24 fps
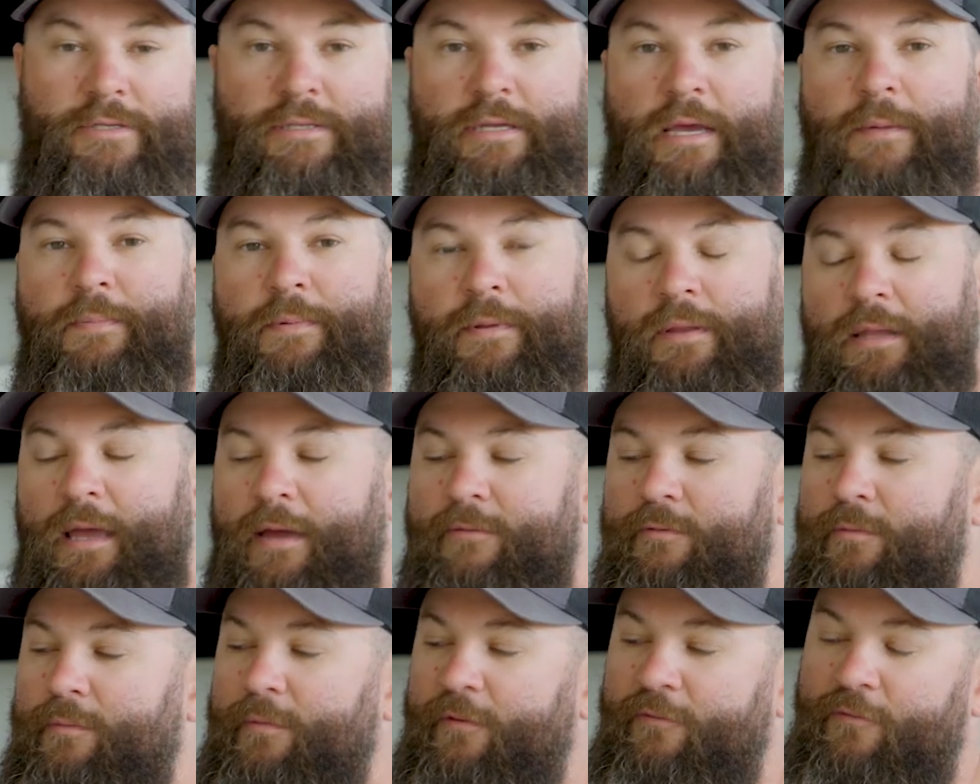step
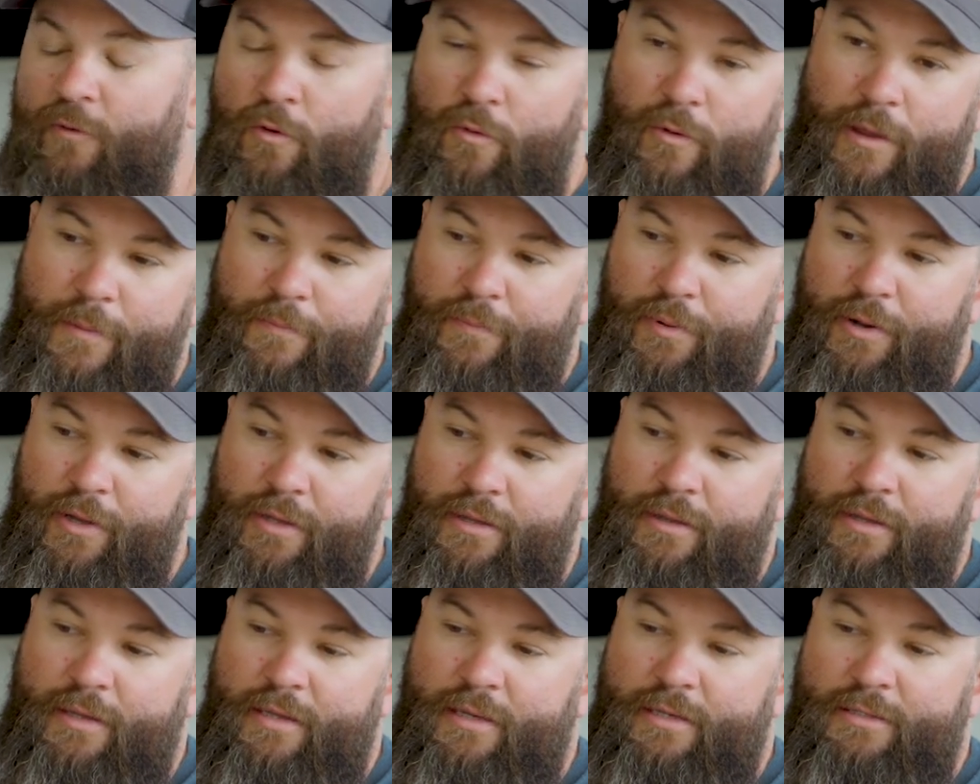11, before we
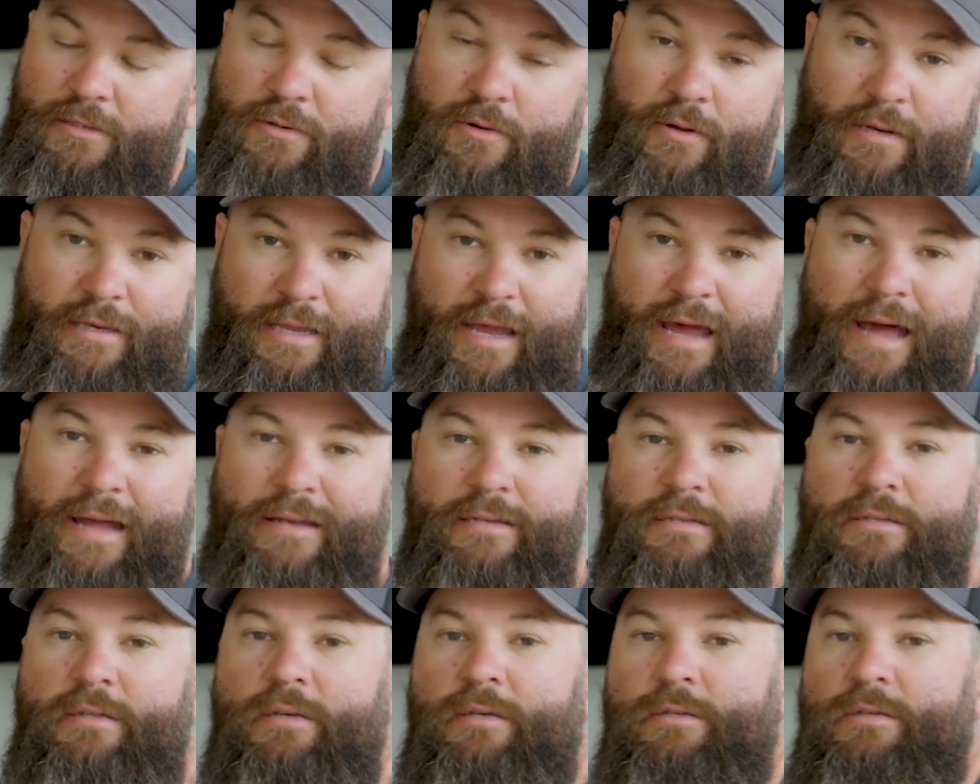put this or
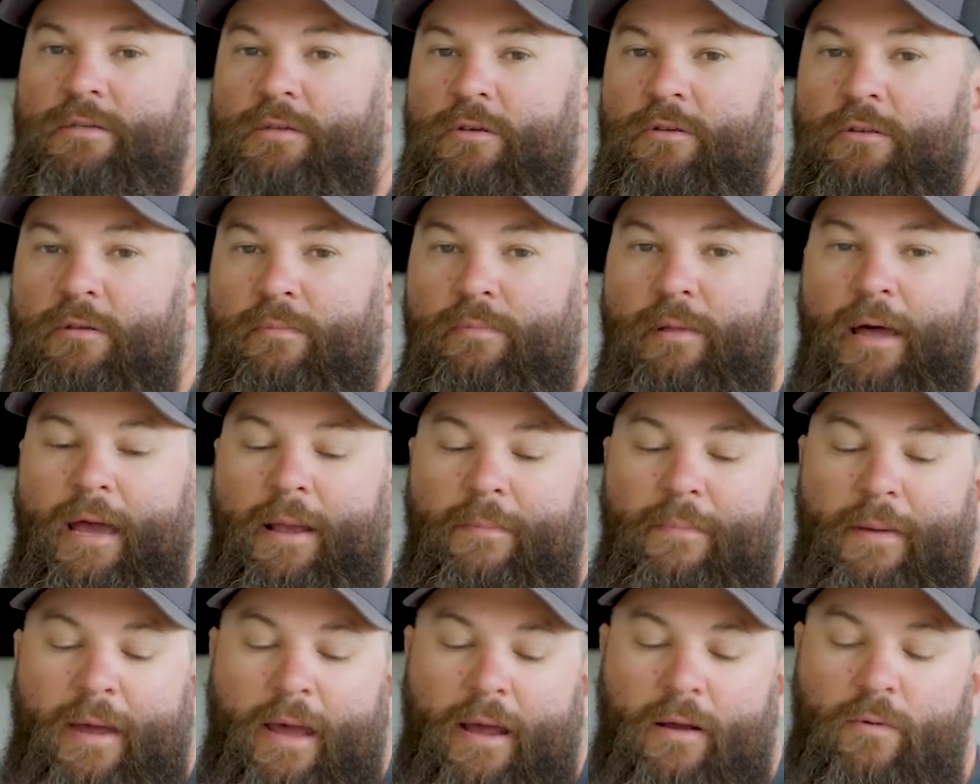attach this to the
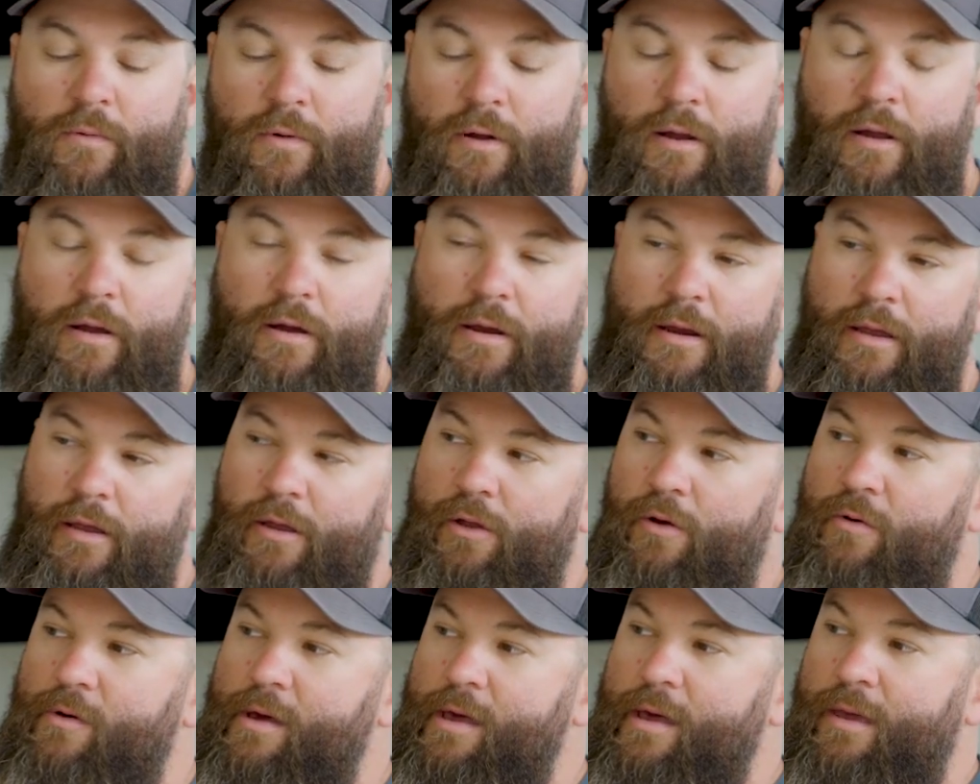BlackPack, we're gonna
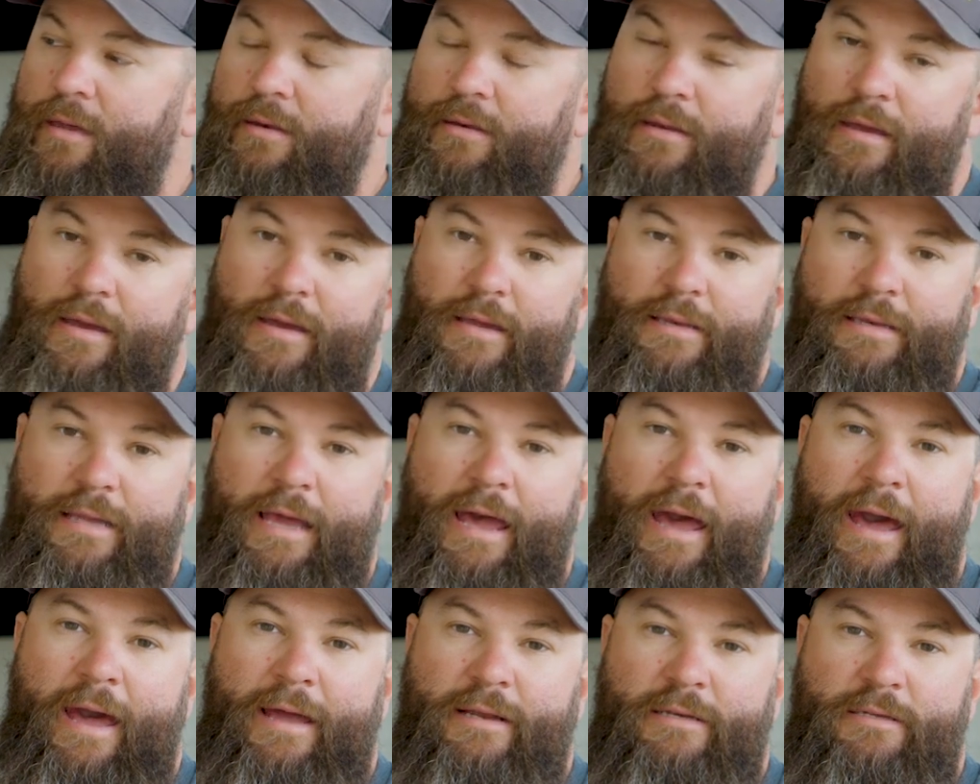go ahead and
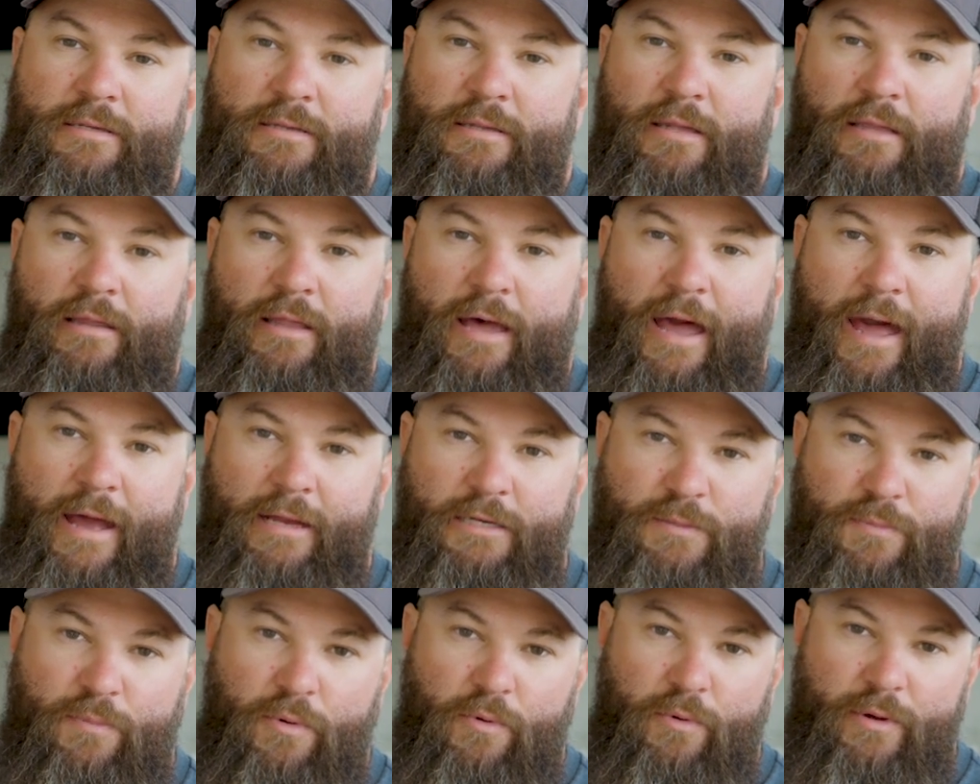attach the
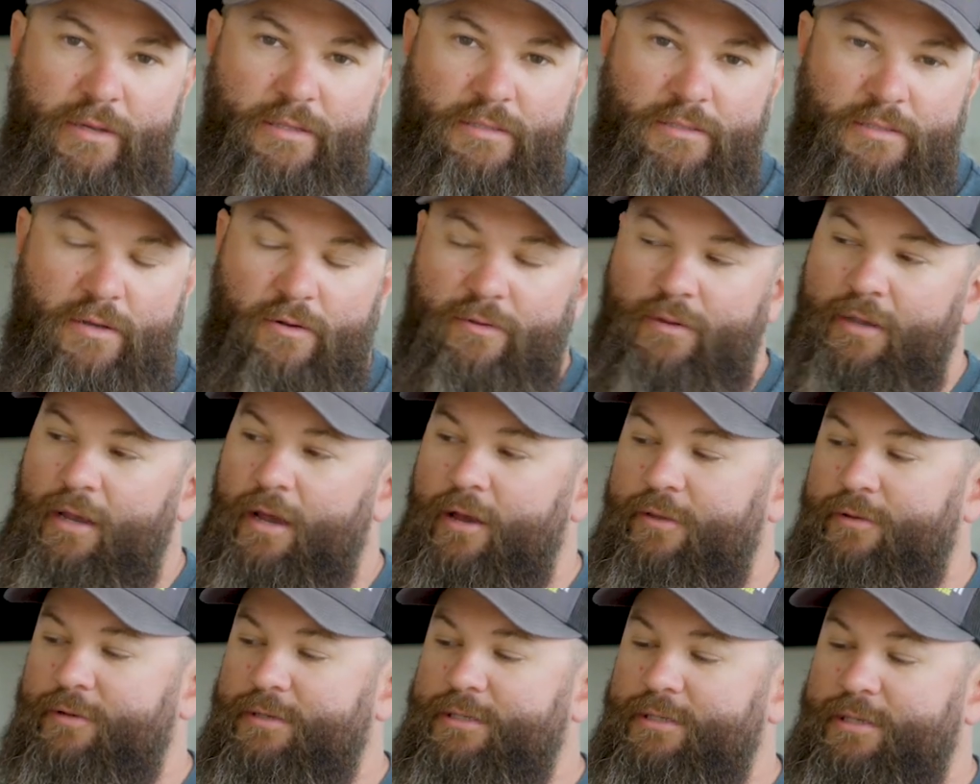latch points on the
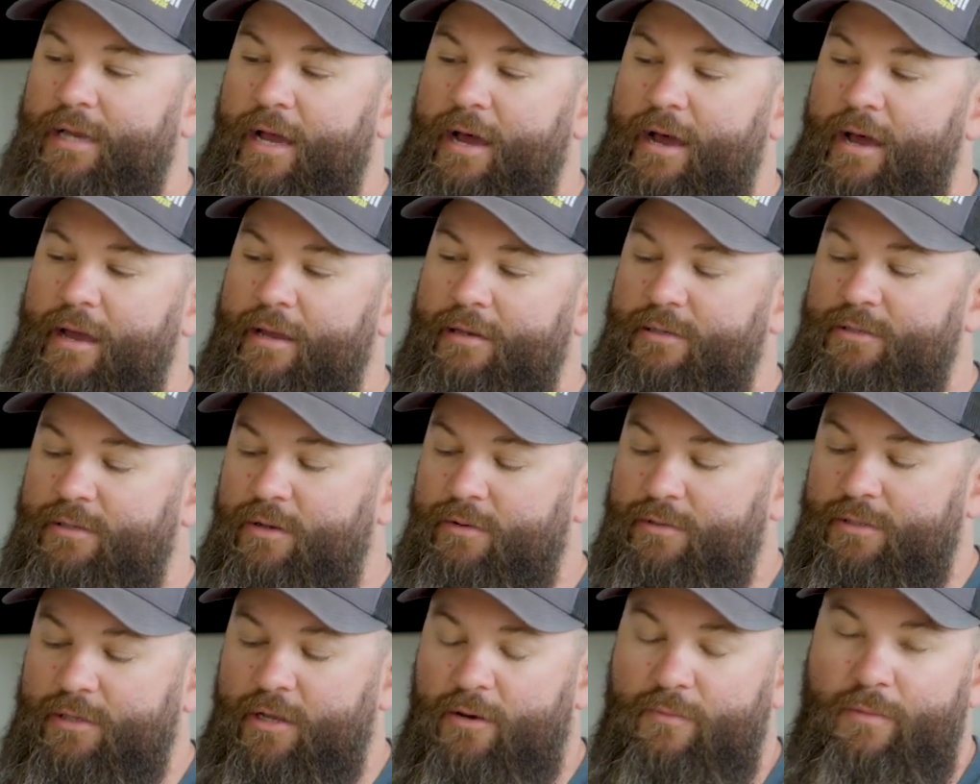other side.
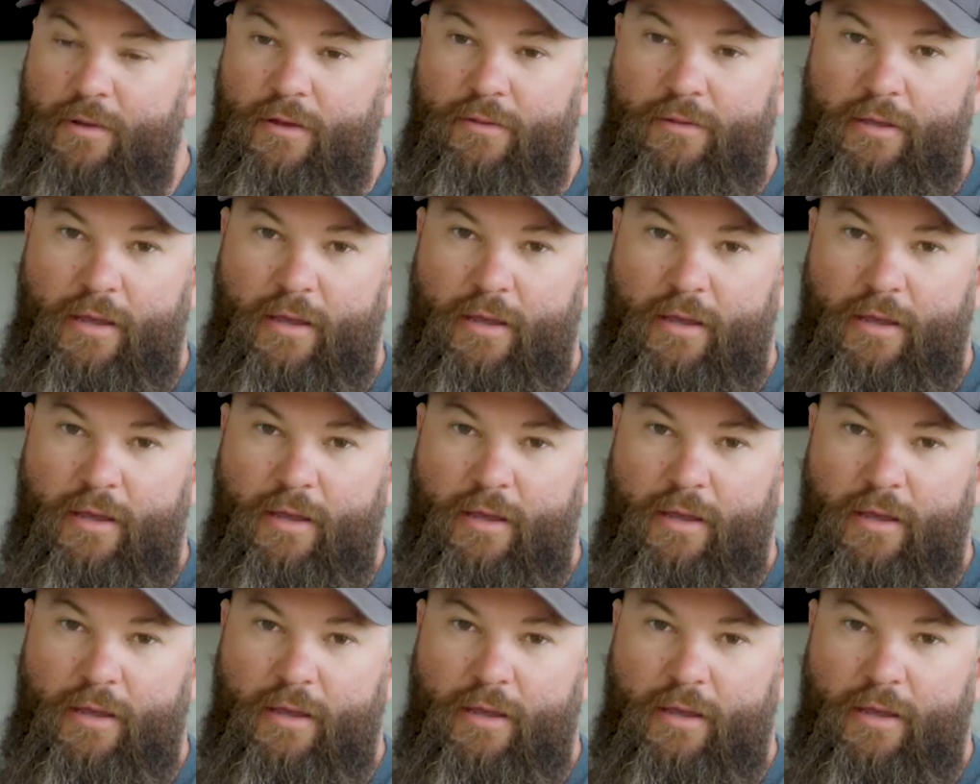So it's gonna be on